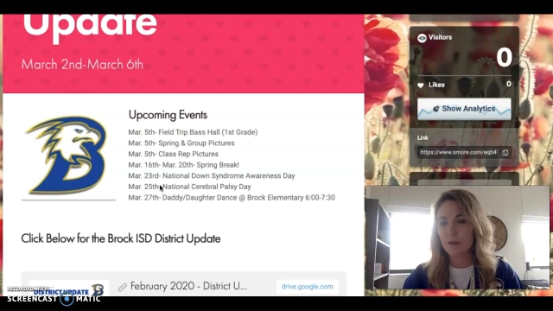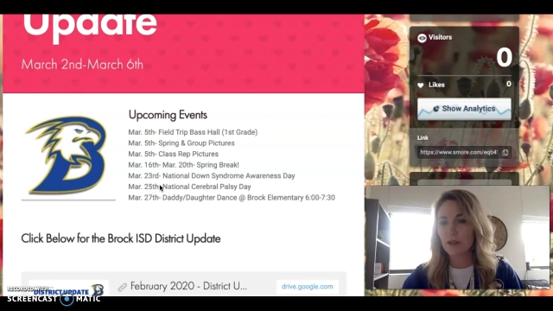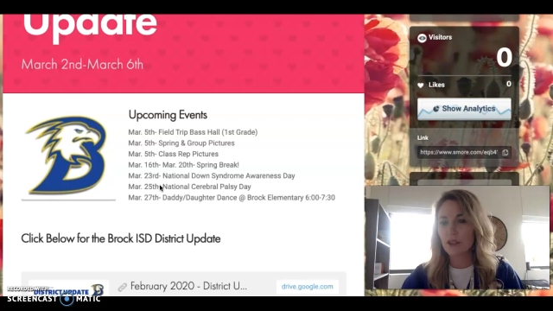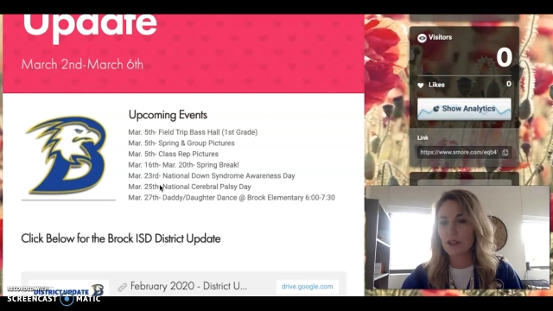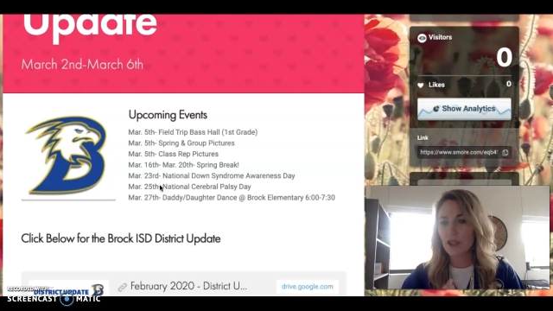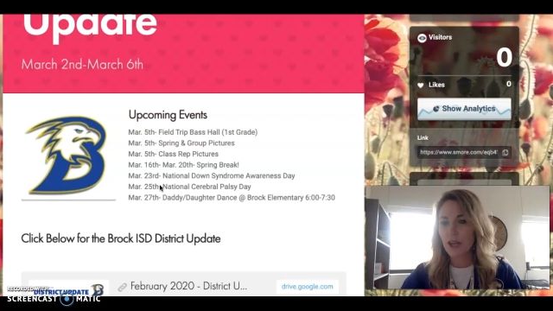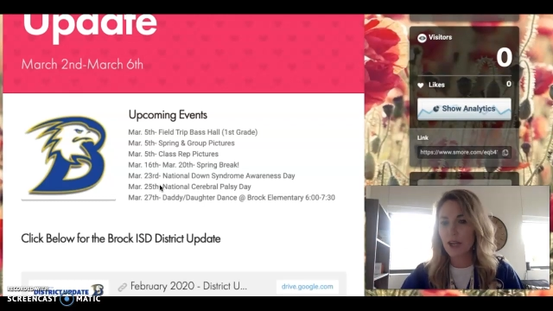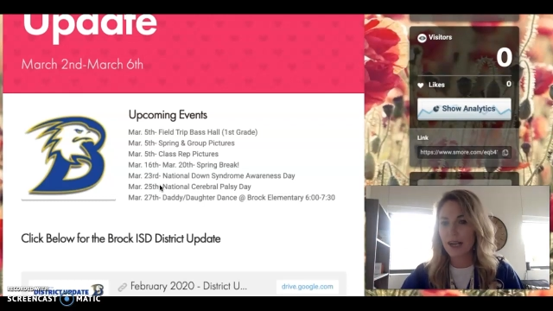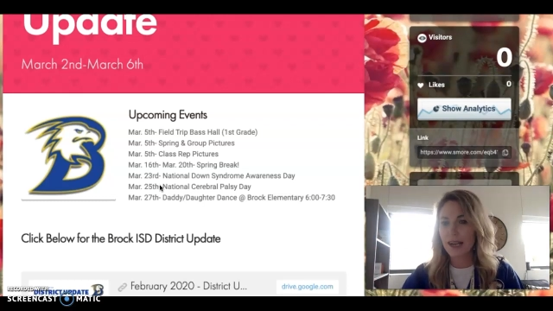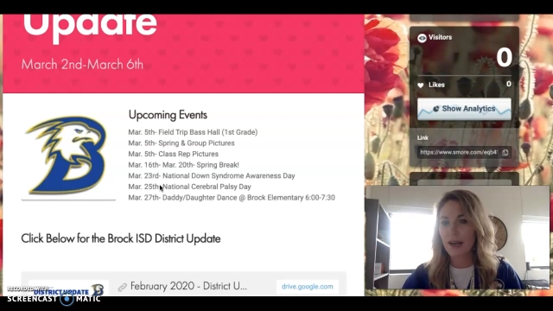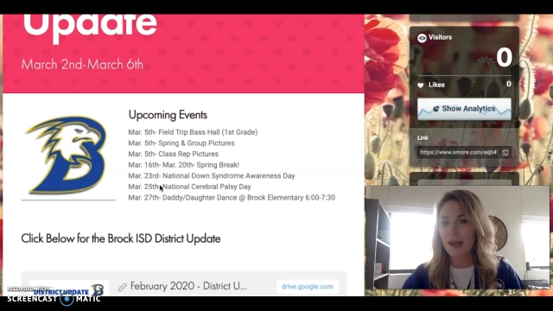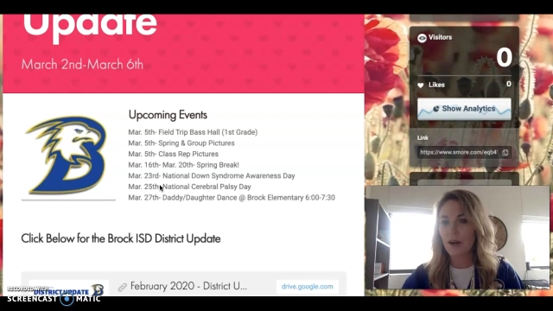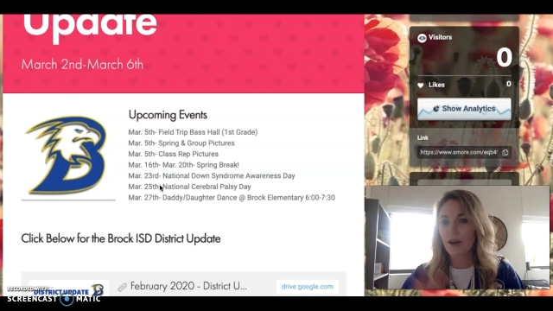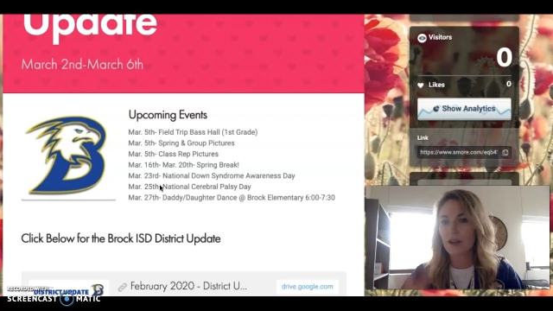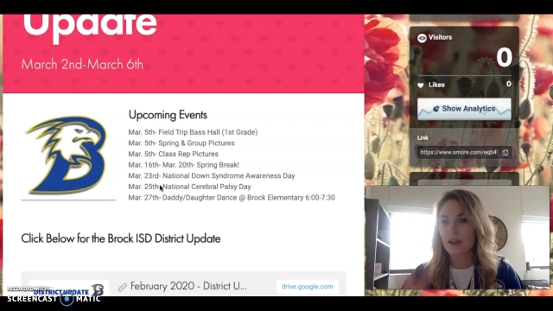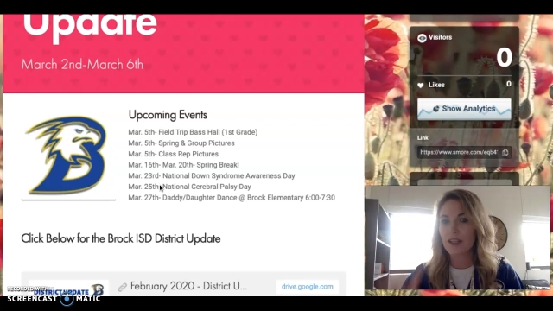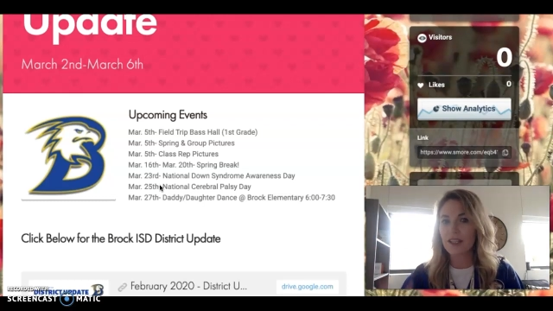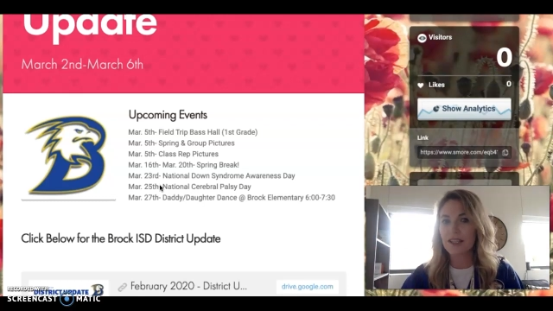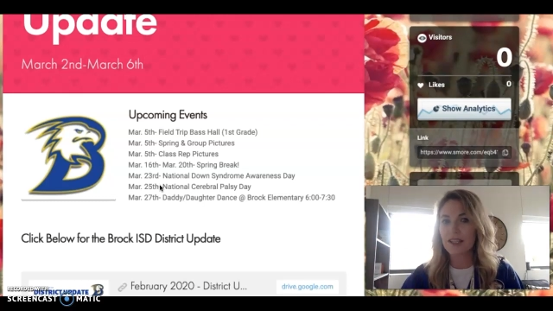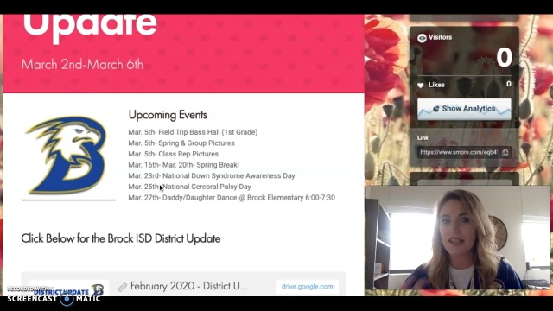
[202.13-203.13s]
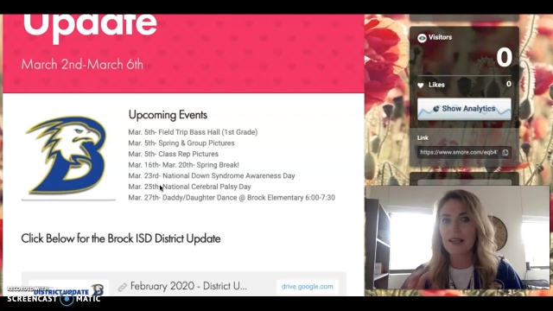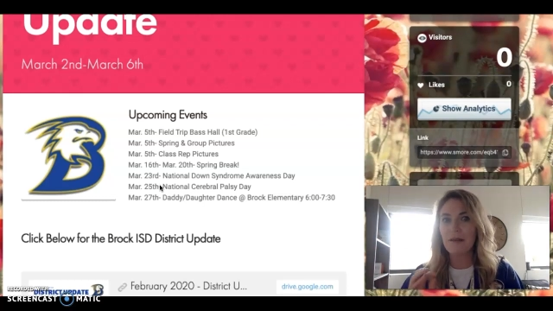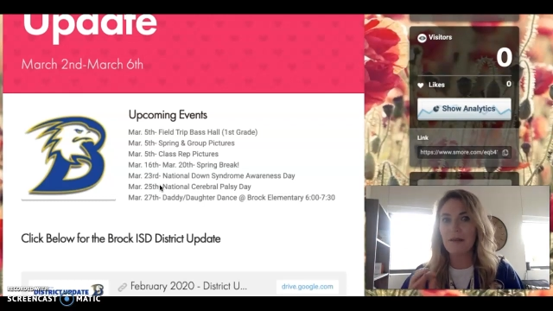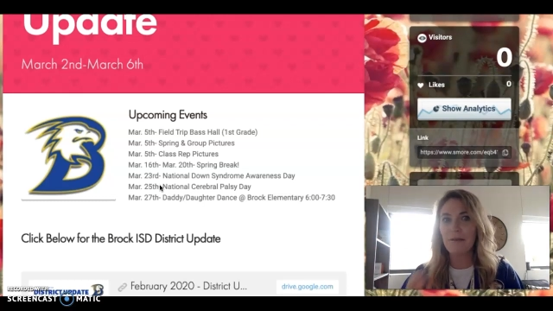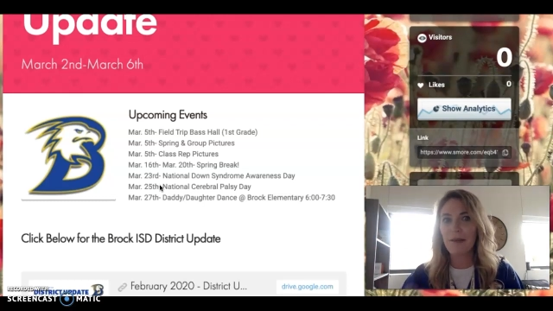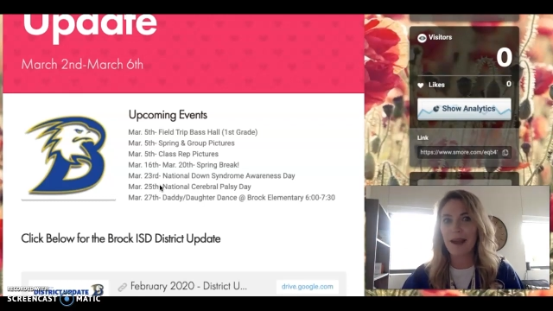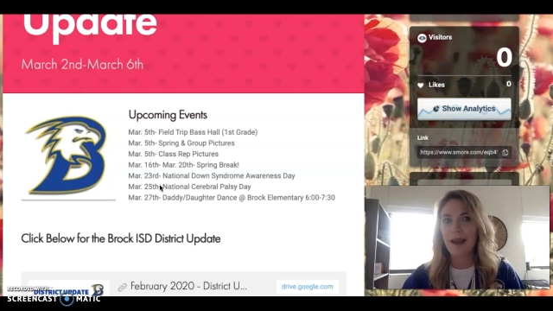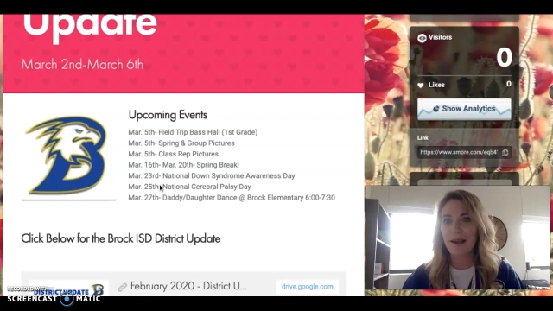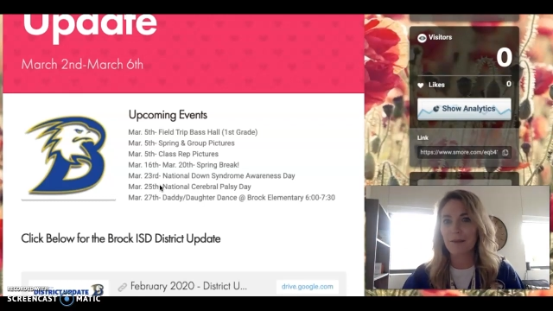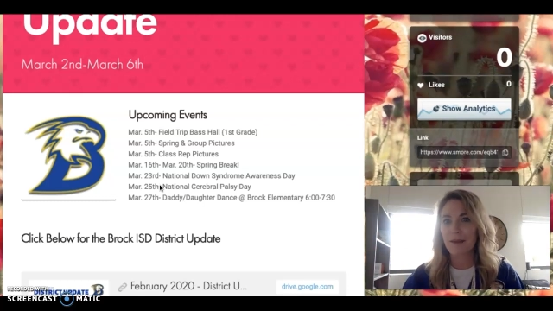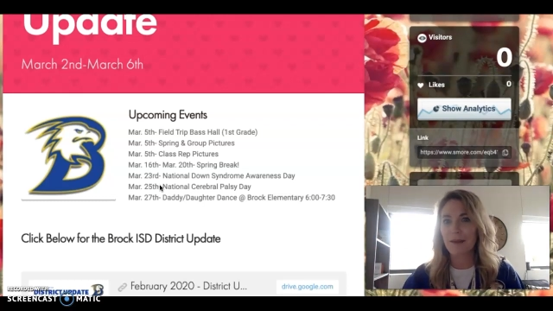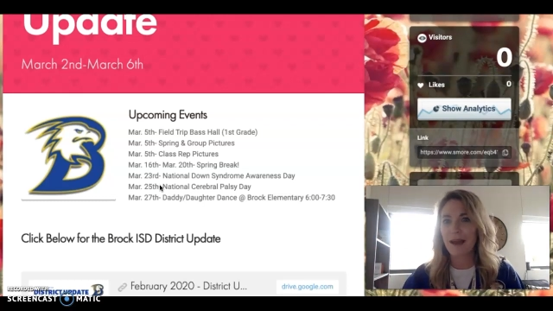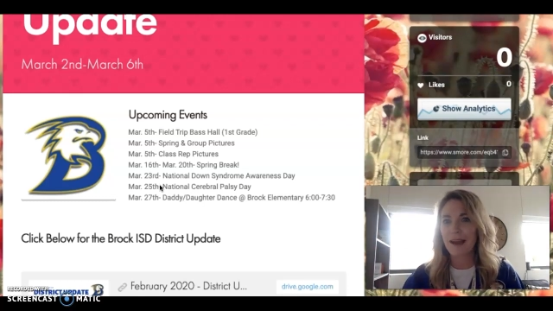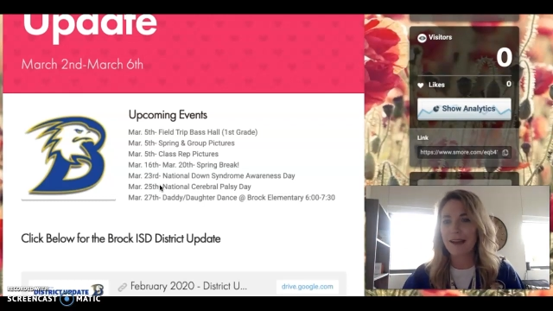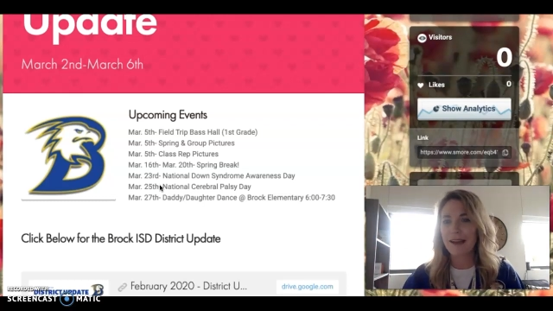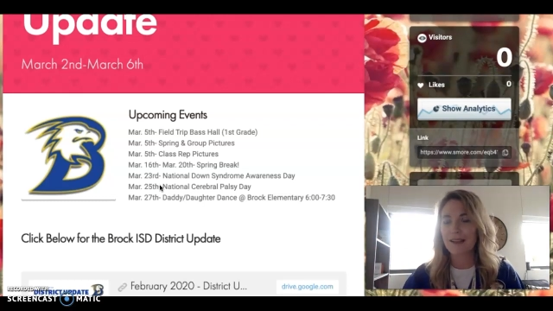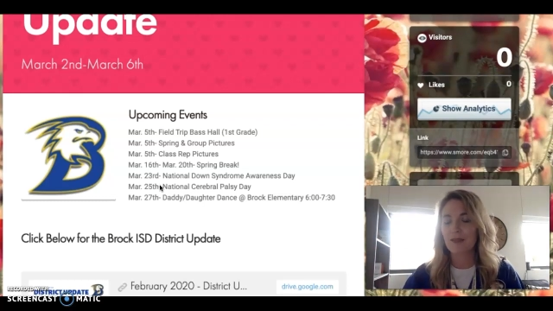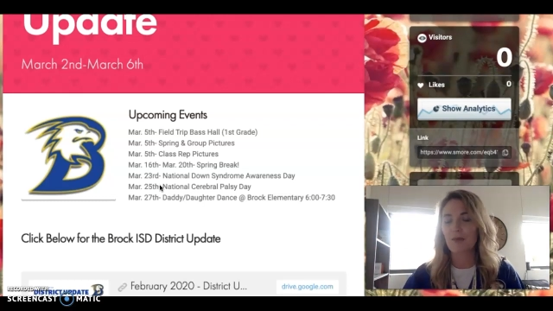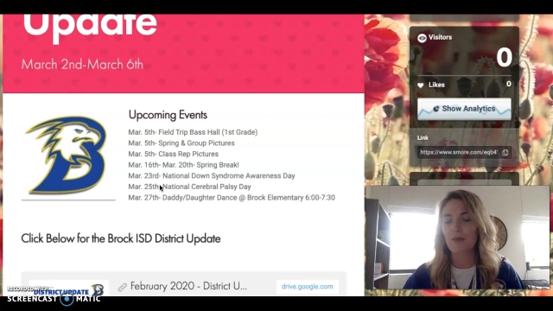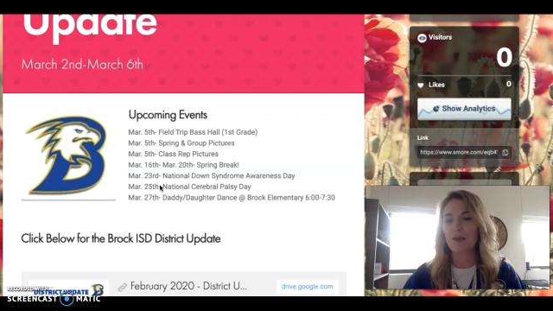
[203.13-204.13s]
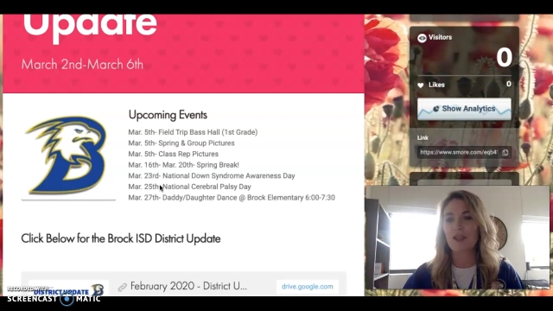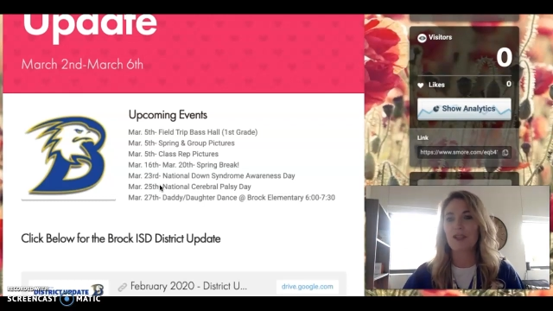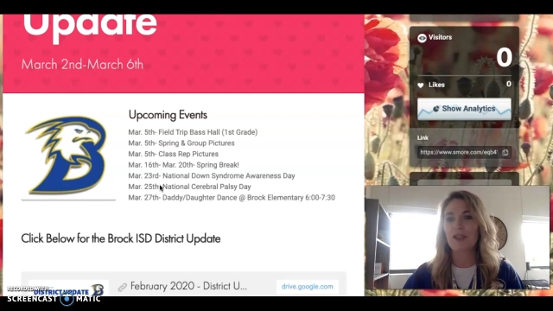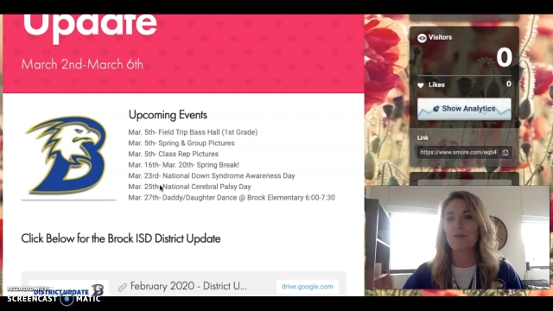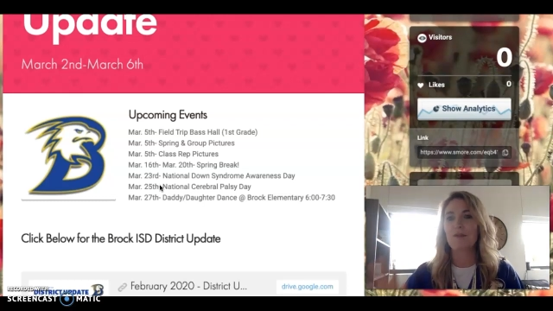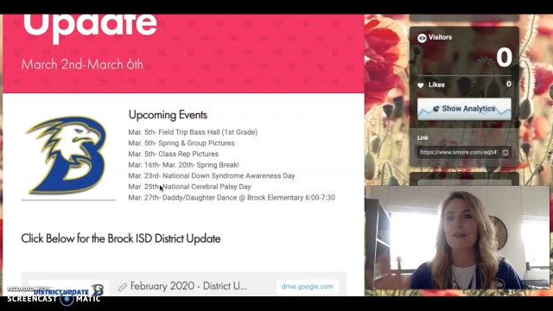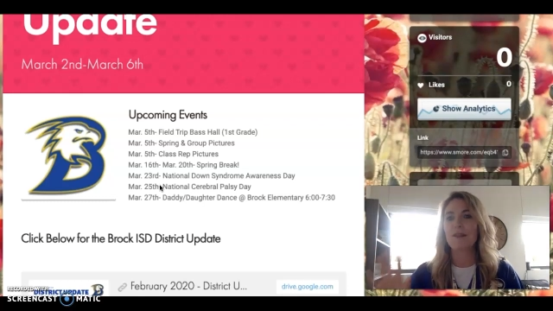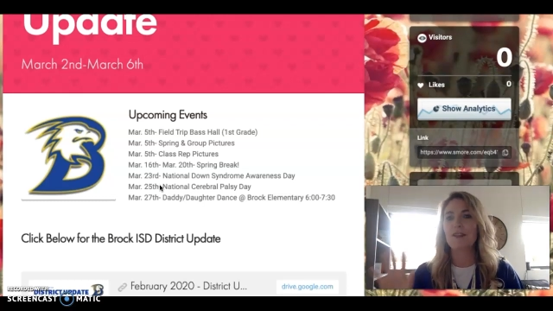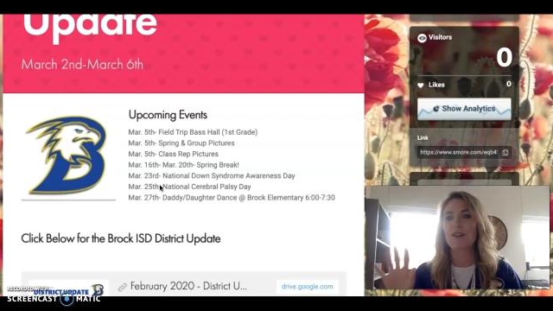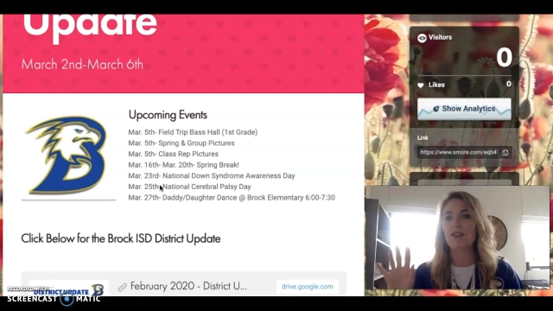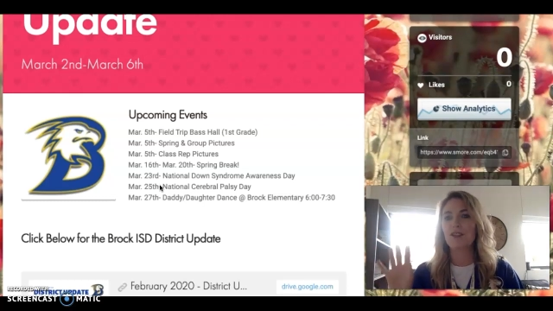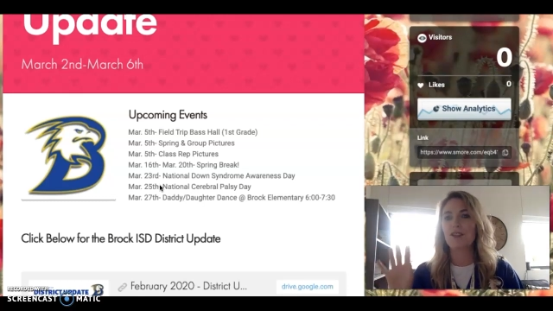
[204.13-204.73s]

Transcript: to check out our STEAM backpacks, which has been